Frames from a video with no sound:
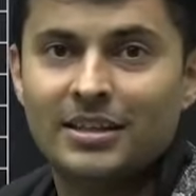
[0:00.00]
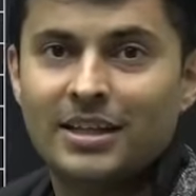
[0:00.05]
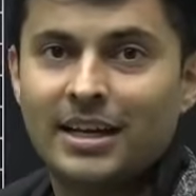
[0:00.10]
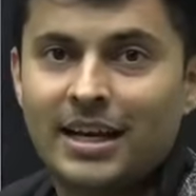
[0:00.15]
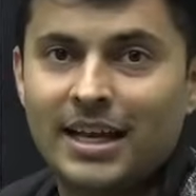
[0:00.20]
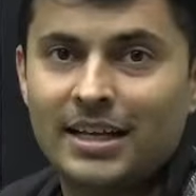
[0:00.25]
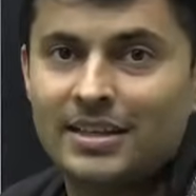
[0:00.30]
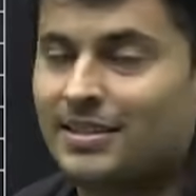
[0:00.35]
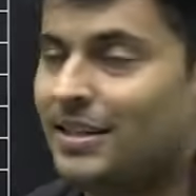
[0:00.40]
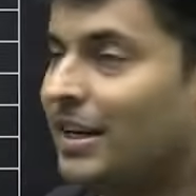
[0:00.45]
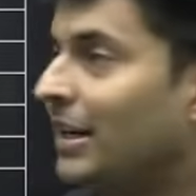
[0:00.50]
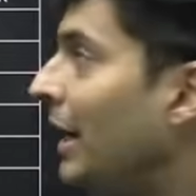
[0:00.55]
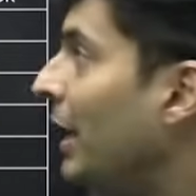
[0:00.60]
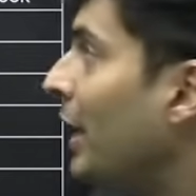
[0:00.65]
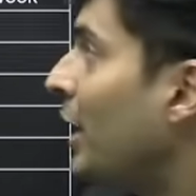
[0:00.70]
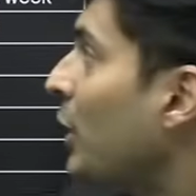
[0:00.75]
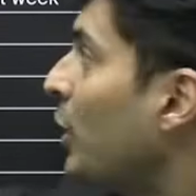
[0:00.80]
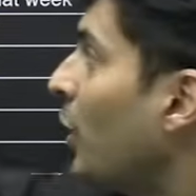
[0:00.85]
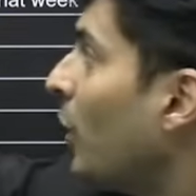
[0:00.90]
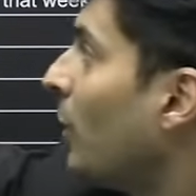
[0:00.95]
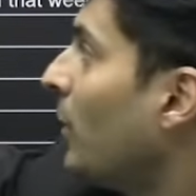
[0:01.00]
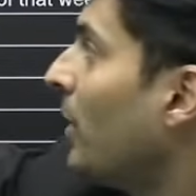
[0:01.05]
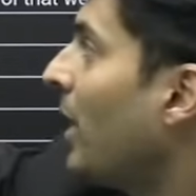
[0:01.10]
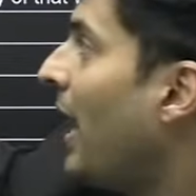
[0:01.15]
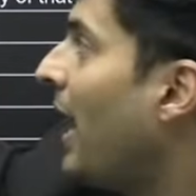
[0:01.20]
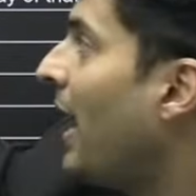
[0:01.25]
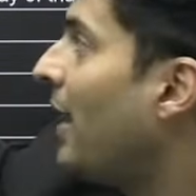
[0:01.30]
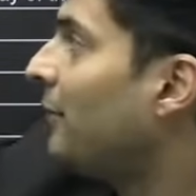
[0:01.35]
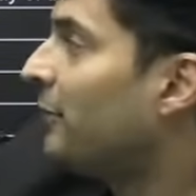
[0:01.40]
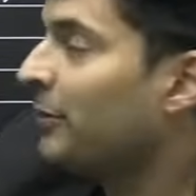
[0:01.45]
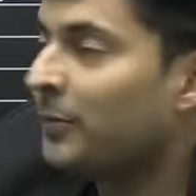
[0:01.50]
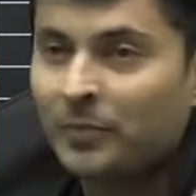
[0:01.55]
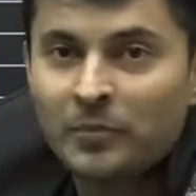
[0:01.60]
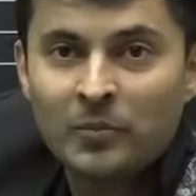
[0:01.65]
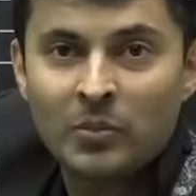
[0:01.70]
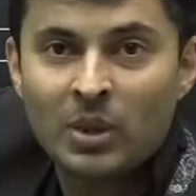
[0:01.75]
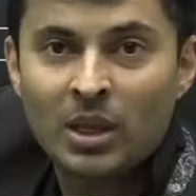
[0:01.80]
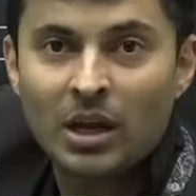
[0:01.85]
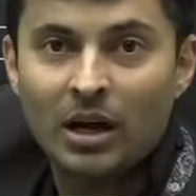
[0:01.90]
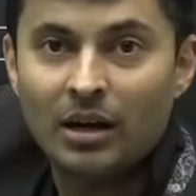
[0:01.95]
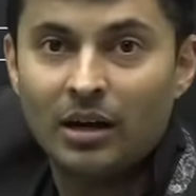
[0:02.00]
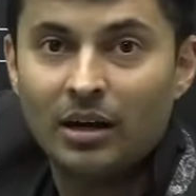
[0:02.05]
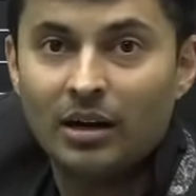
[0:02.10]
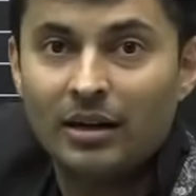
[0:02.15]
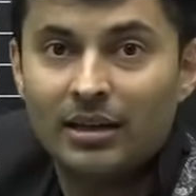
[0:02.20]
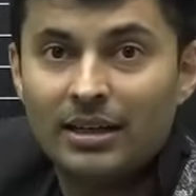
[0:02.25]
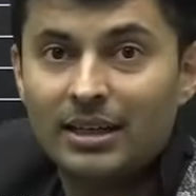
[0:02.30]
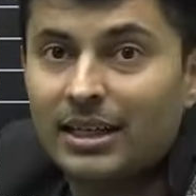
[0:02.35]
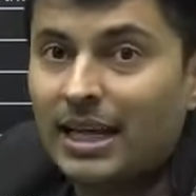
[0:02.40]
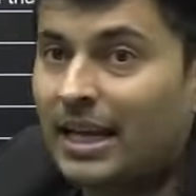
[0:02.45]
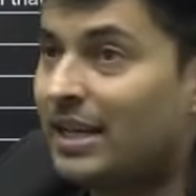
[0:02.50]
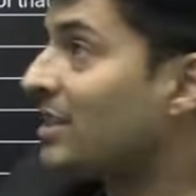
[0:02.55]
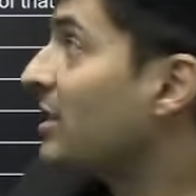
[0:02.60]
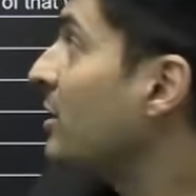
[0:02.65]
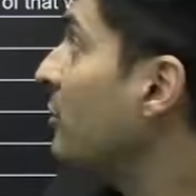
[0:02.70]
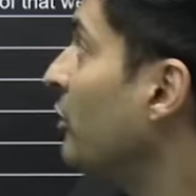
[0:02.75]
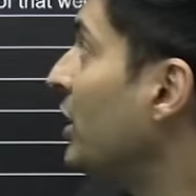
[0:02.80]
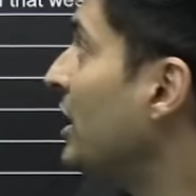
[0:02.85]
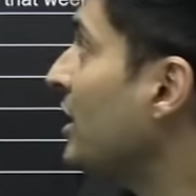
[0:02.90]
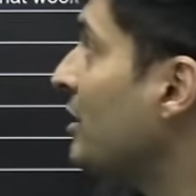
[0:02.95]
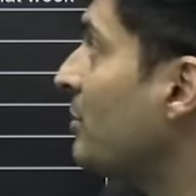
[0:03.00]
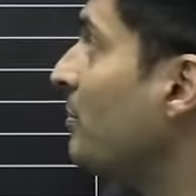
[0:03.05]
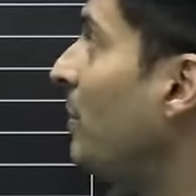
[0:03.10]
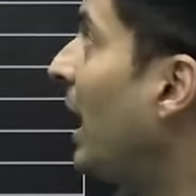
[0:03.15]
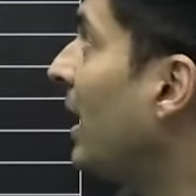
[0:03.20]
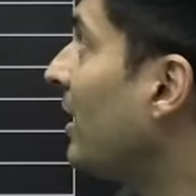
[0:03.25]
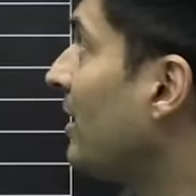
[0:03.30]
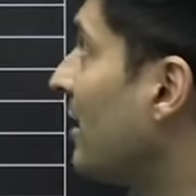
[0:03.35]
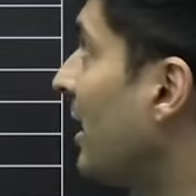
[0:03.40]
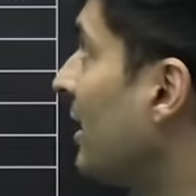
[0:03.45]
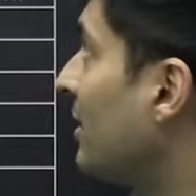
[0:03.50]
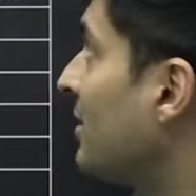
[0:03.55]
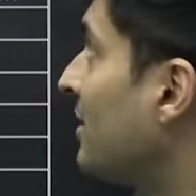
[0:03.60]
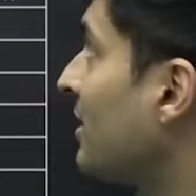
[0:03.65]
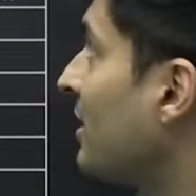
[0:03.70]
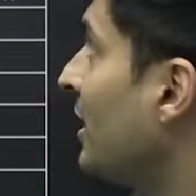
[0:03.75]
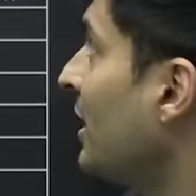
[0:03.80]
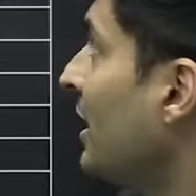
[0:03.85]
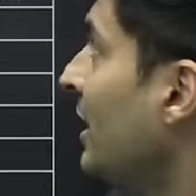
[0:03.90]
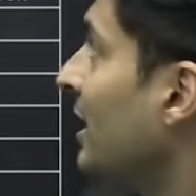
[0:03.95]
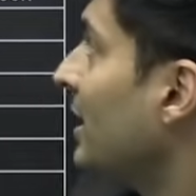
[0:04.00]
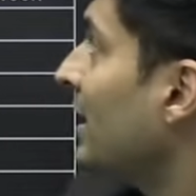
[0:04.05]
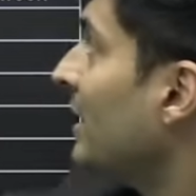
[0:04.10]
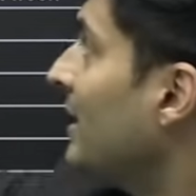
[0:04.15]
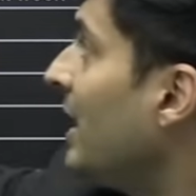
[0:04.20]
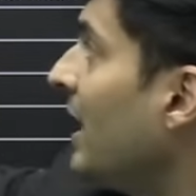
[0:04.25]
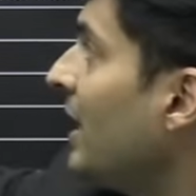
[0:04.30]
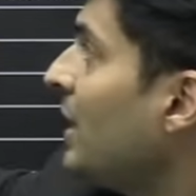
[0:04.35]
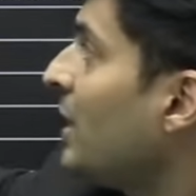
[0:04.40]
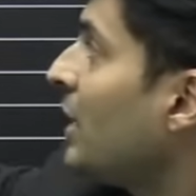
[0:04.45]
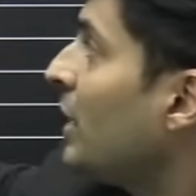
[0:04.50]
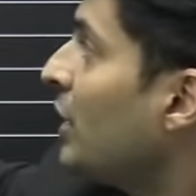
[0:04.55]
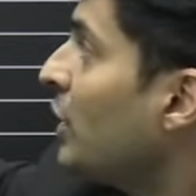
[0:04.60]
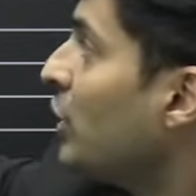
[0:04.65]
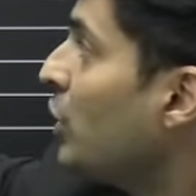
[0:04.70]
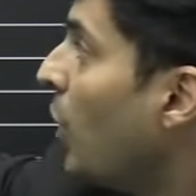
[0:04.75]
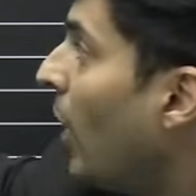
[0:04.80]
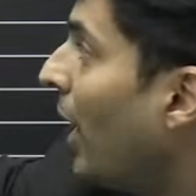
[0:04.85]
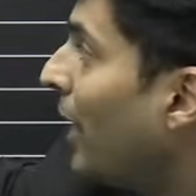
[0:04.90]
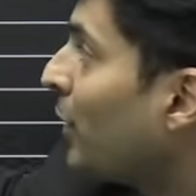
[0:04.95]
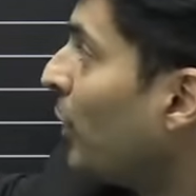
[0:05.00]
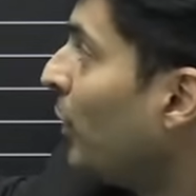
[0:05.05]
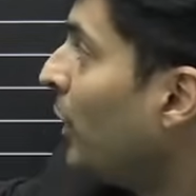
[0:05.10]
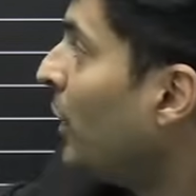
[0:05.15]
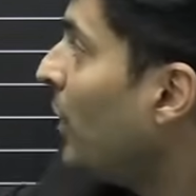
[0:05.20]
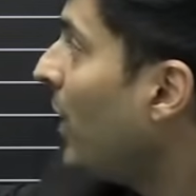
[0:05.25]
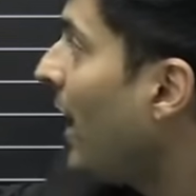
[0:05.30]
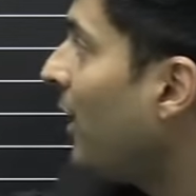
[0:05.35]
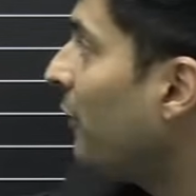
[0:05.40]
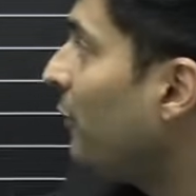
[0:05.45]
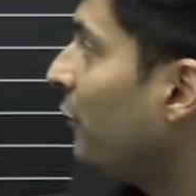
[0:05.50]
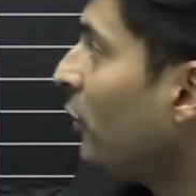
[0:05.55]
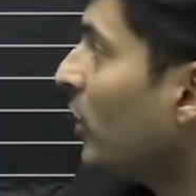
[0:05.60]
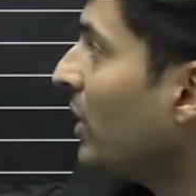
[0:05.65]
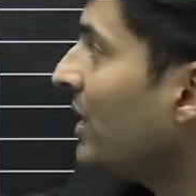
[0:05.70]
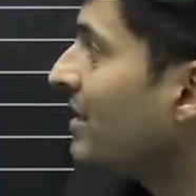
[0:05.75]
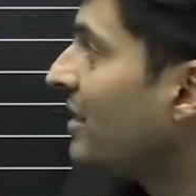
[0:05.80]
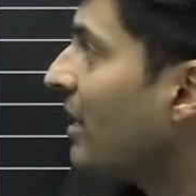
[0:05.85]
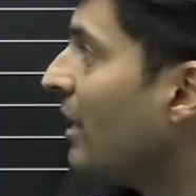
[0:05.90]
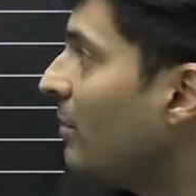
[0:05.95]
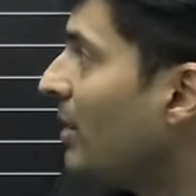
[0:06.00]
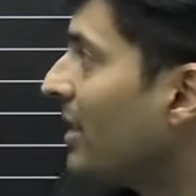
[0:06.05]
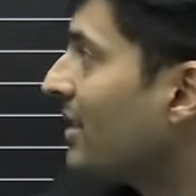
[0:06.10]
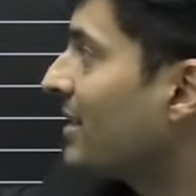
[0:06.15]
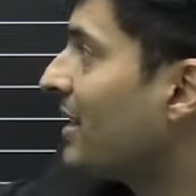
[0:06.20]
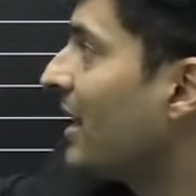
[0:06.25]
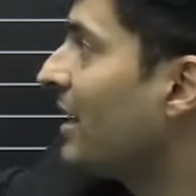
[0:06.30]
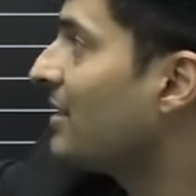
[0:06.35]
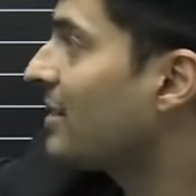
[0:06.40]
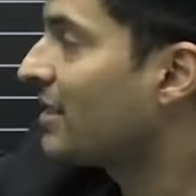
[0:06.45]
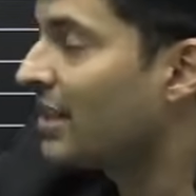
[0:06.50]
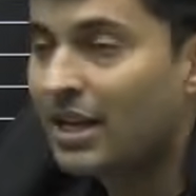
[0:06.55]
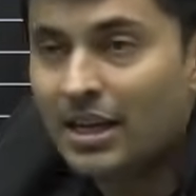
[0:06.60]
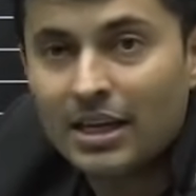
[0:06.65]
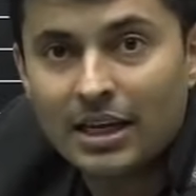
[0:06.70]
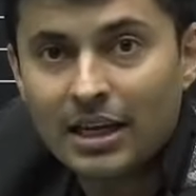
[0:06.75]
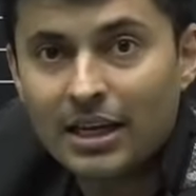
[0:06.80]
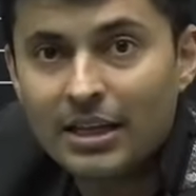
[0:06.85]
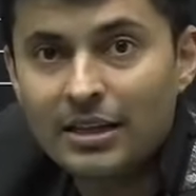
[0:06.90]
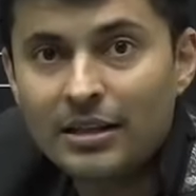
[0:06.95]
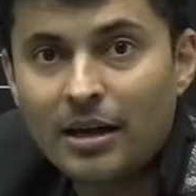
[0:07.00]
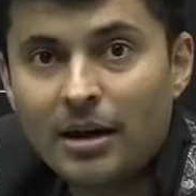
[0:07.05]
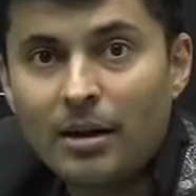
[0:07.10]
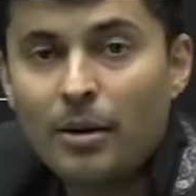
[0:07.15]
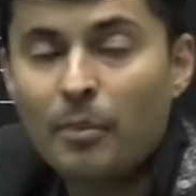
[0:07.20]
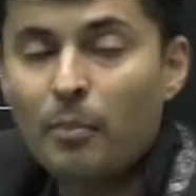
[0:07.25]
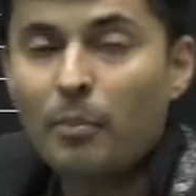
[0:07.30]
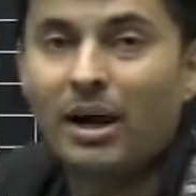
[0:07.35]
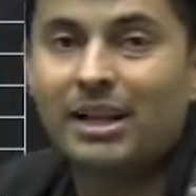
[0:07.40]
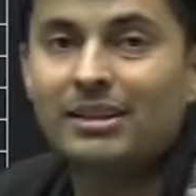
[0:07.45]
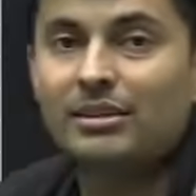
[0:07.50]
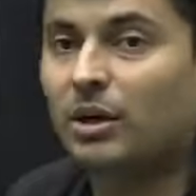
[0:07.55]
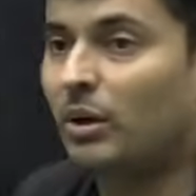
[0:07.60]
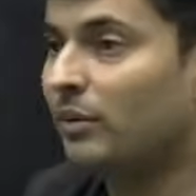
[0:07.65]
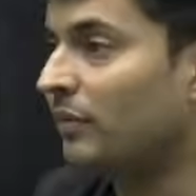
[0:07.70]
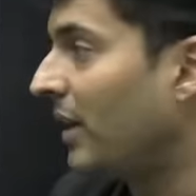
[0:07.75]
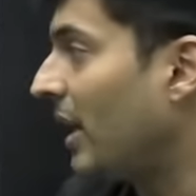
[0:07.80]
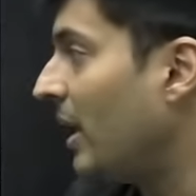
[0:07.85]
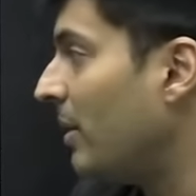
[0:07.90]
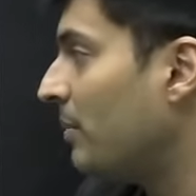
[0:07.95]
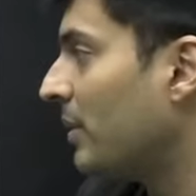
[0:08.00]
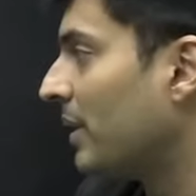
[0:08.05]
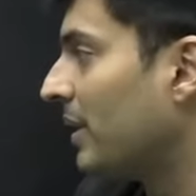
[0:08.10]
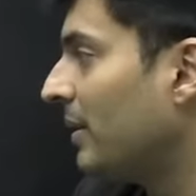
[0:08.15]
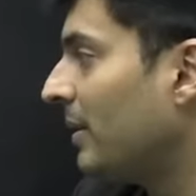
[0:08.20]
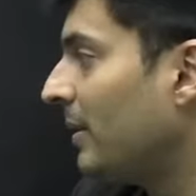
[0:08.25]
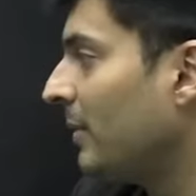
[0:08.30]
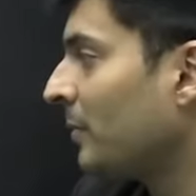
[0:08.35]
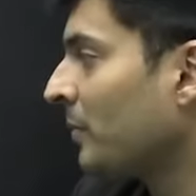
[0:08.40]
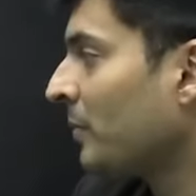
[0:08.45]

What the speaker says: the next Sunday, you're going to have a test, which is part test. Then you are going to have full syllabus test in the month of April.